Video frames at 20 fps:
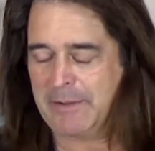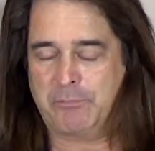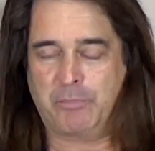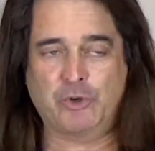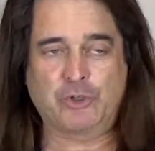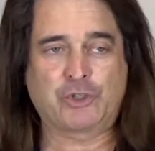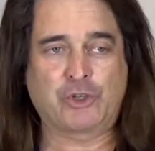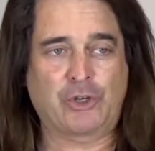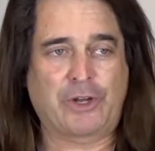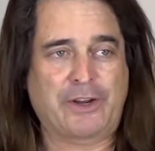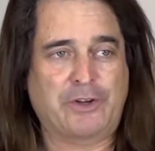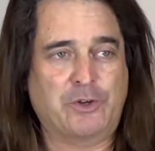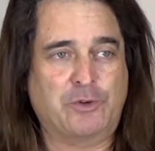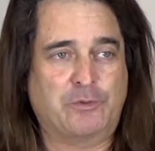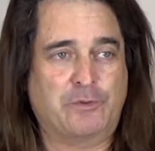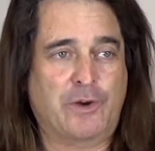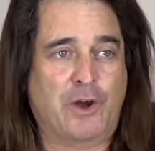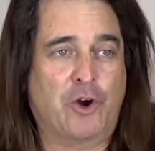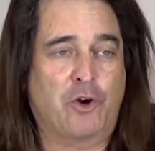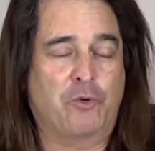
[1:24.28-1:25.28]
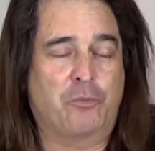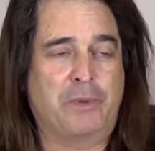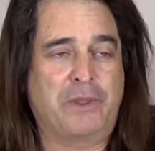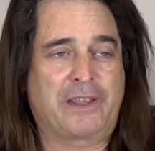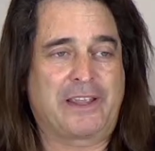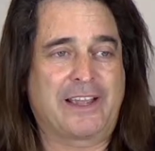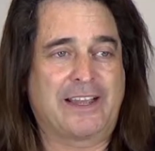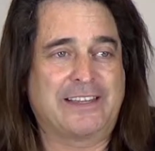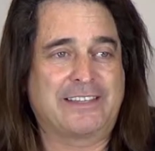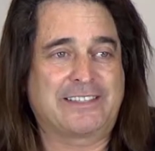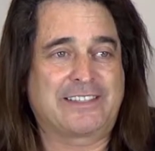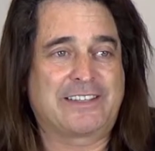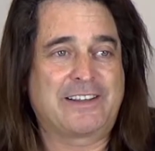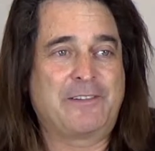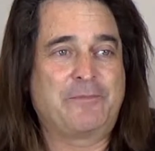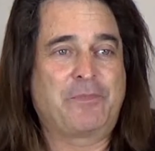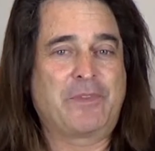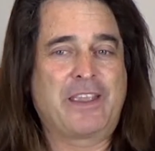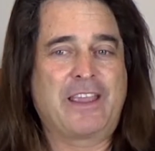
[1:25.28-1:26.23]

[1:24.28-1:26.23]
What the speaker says: a Beaujolais Nouveau because